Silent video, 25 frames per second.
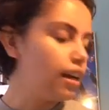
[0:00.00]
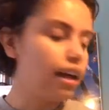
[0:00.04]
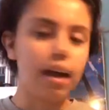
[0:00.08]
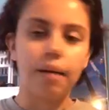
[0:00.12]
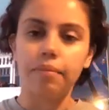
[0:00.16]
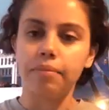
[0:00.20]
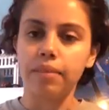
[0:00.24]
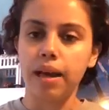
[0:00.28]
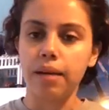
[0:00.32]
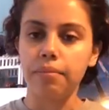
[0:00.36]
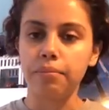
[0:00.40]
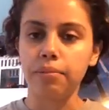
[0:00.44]

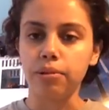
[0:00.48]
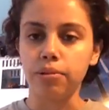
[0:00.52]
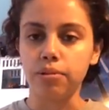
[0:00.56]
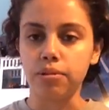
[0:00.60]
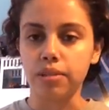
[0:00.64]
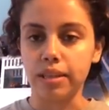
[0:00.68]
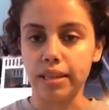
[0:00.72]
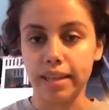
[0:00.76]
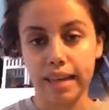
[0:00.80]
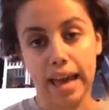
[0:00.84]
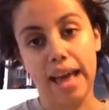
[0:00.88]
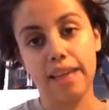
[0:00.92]
I'm not
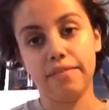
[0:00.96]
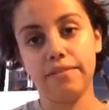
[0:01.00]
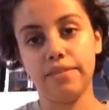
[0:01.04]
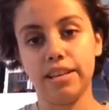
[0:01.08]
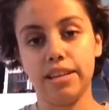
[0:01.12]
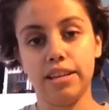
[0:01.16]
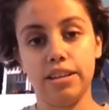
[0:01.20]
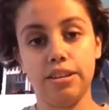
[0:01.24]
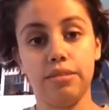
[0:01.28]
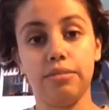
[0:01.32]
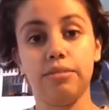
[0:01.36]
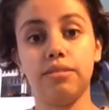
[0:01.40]
posting cat
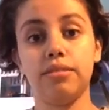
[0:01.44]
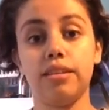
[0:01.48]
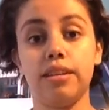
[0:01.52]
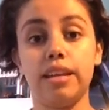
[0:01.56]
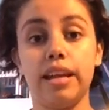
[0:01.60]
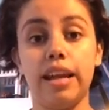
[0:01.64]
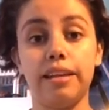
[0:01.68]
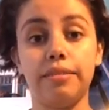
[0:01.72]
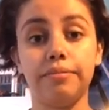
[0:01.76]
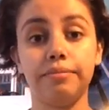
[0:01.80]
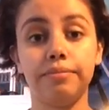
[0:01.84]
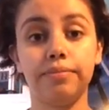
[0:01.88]
videos
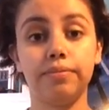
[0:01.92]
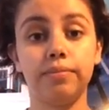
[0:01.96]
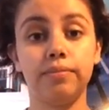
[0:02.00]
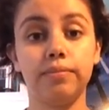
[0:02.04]
today.